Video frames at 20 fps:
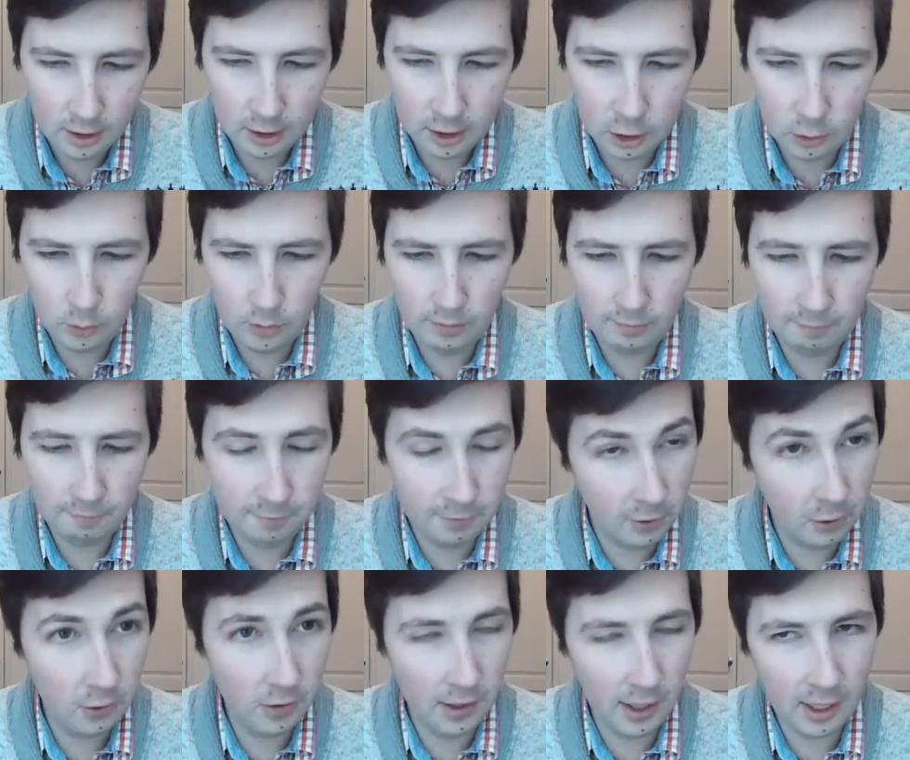You
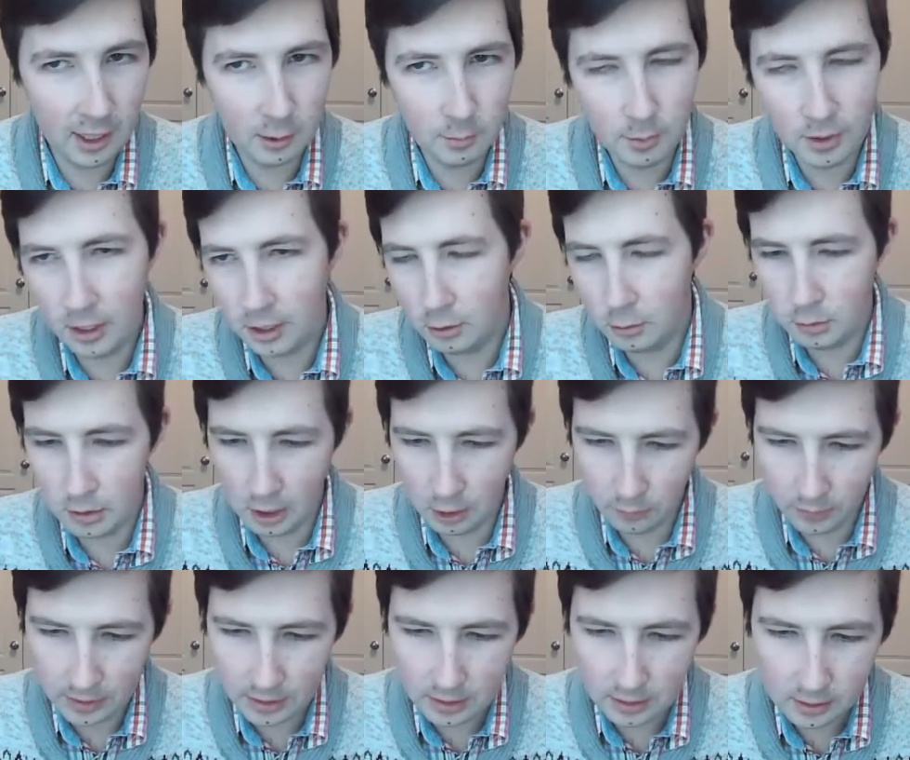infuriated me and you know
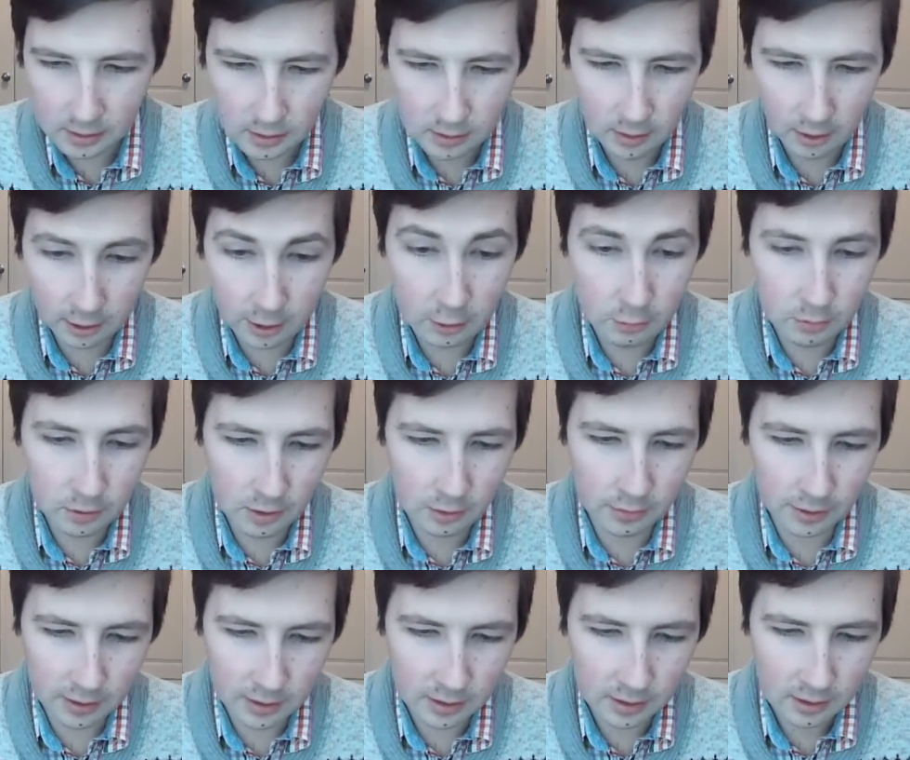it. And you knew
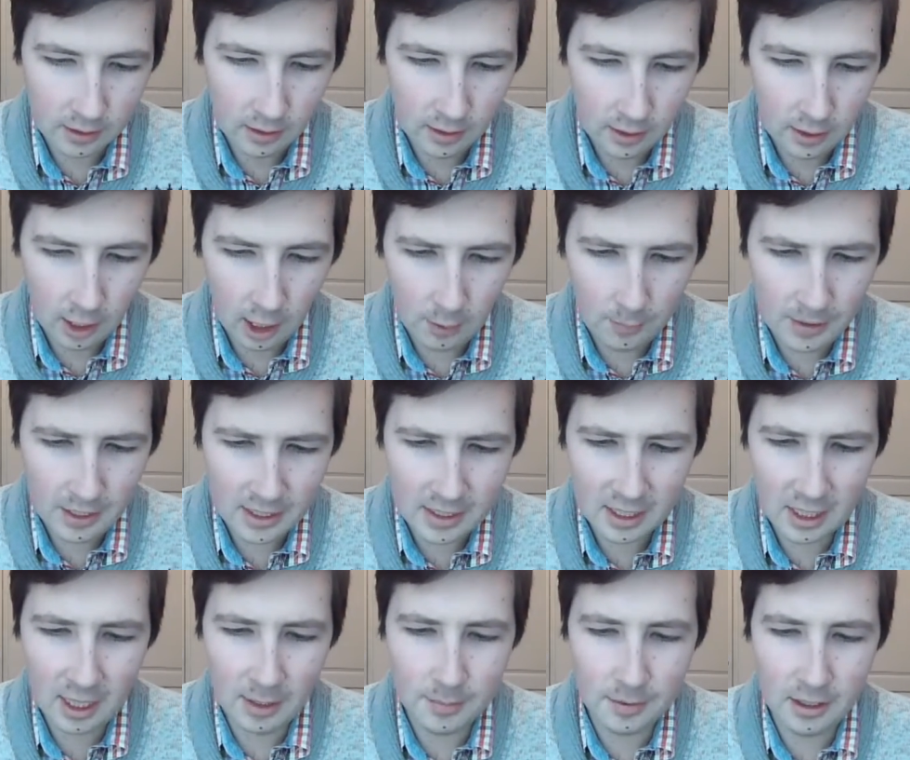it. How many
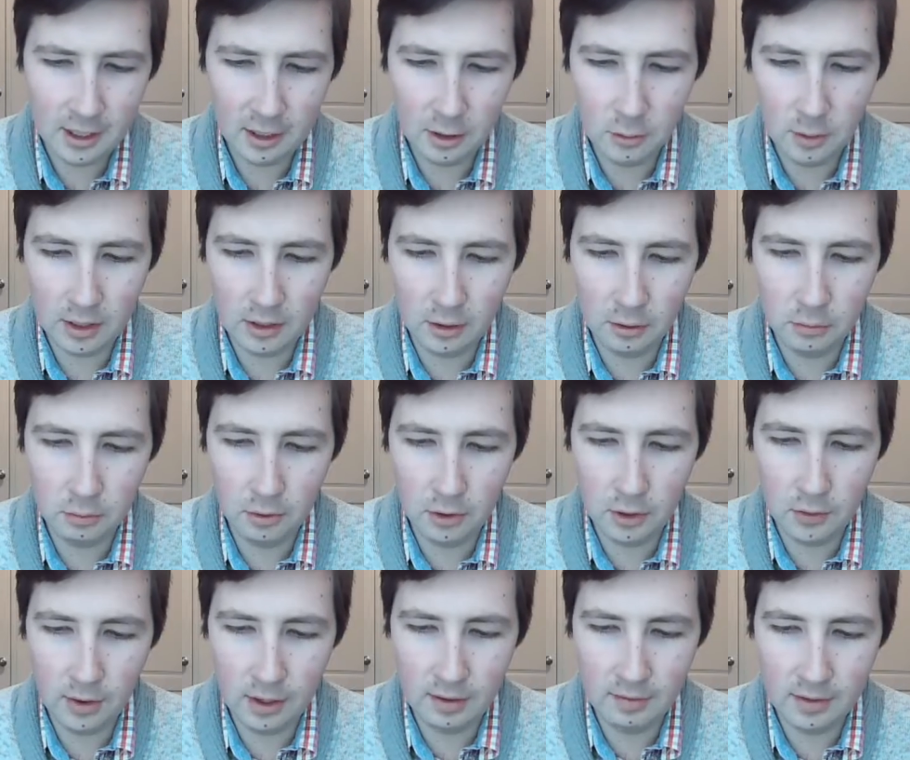times did I threaten to throw
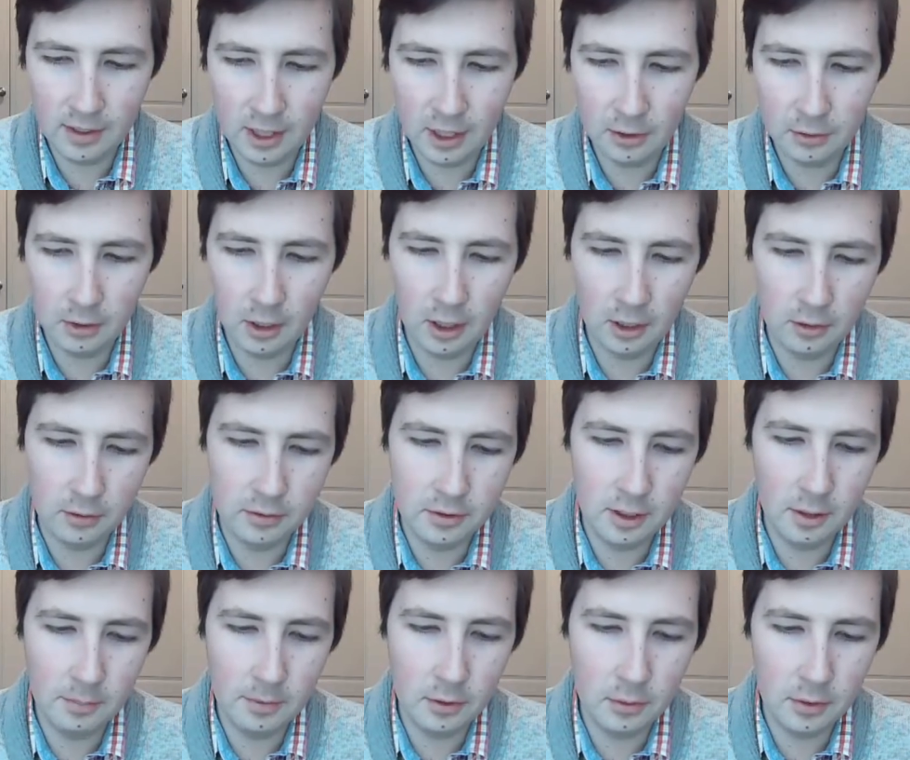you out of the airlock or
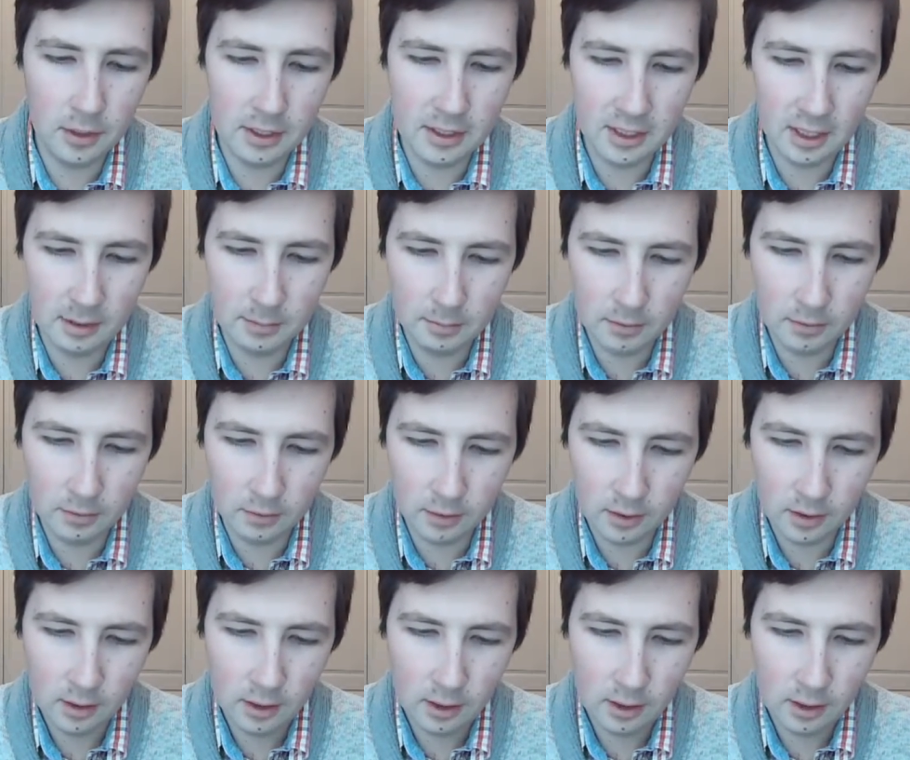dump you on a dead moon?